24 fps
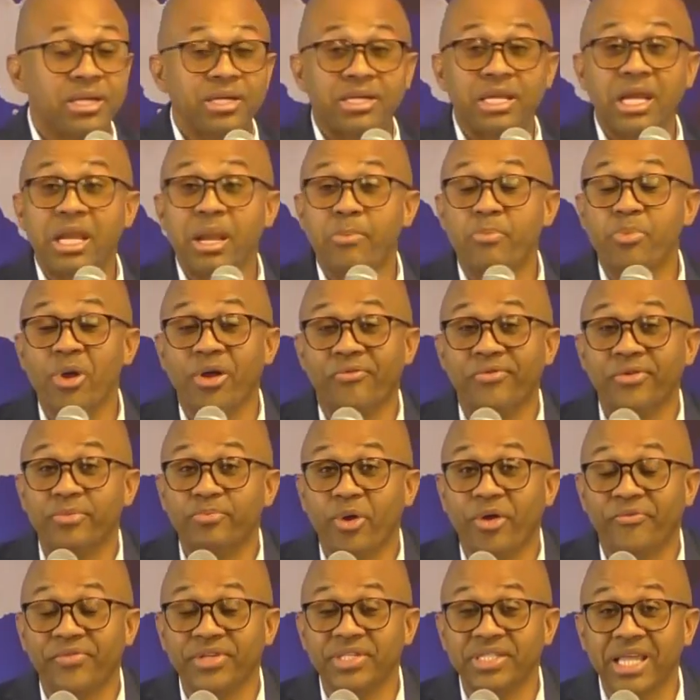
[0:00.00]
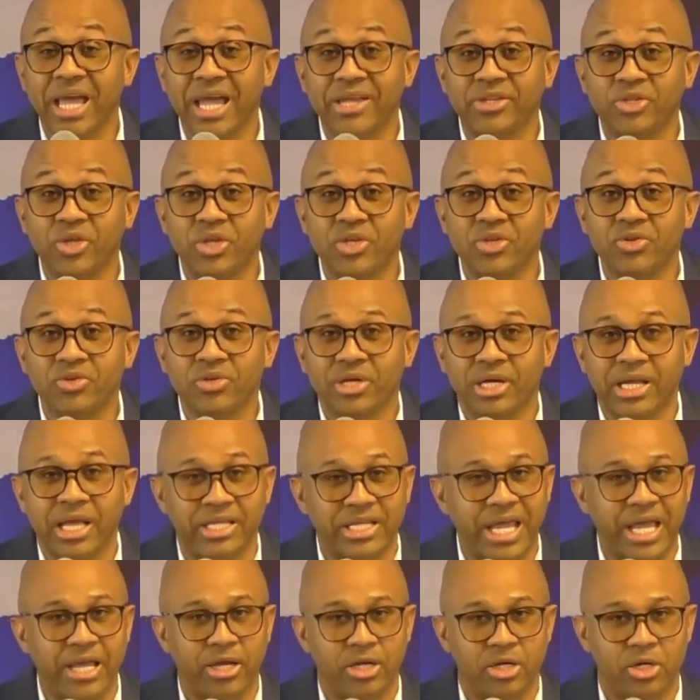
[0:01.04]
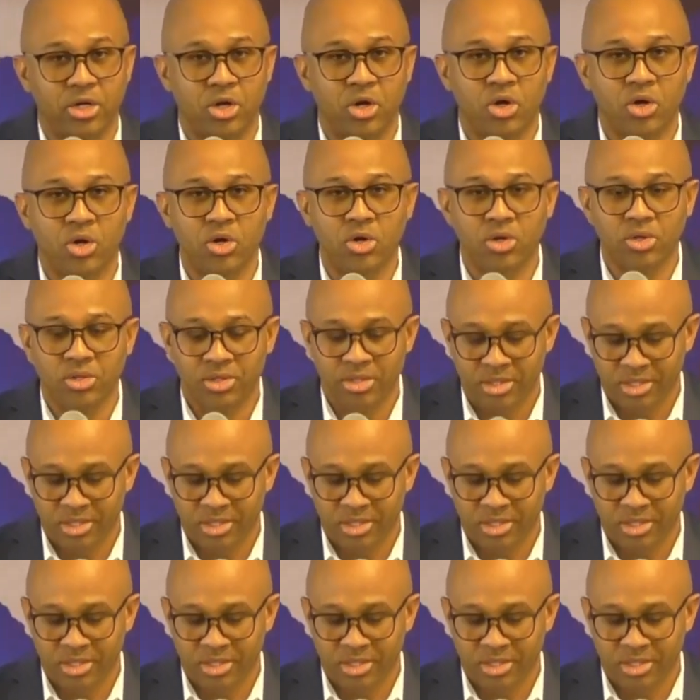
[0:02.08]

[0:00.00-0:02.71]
Did the prophet prophesy to you? And I like, No.